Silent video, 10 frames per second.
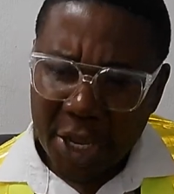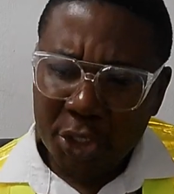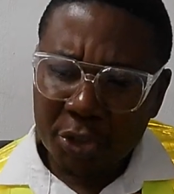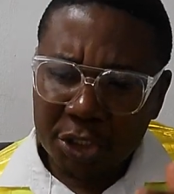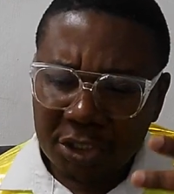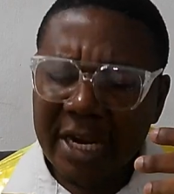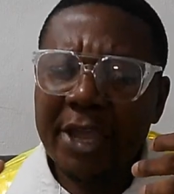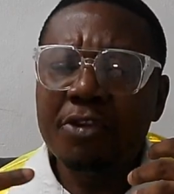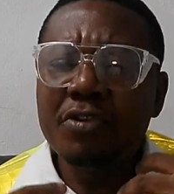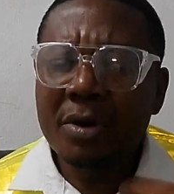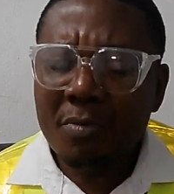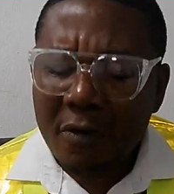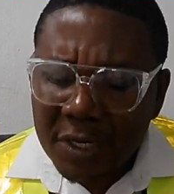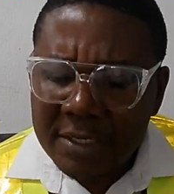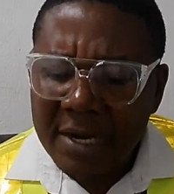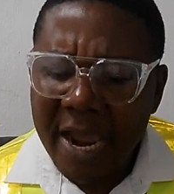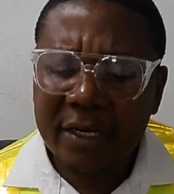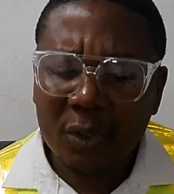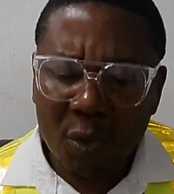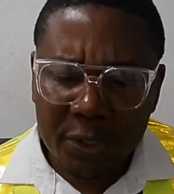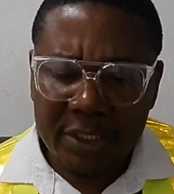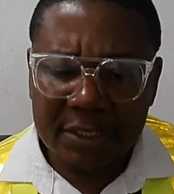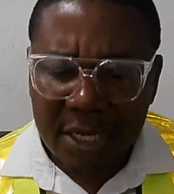You ensure that you remove the tight clothing,